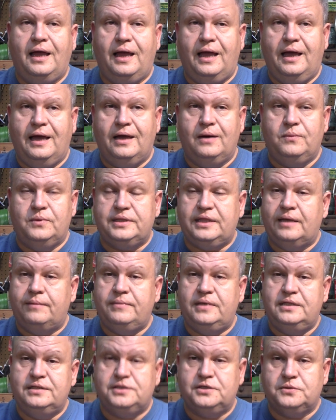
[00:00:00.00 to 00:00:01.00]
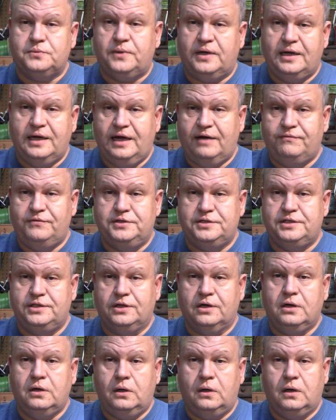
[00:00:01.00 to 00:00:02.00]
And what that means is when I have this in
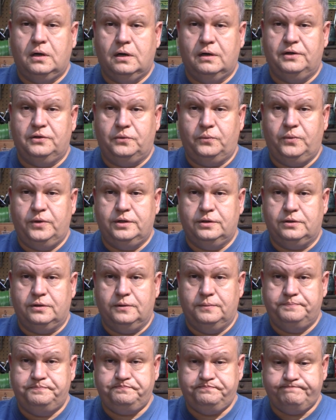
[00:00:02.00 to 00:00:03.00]
the car in the winter,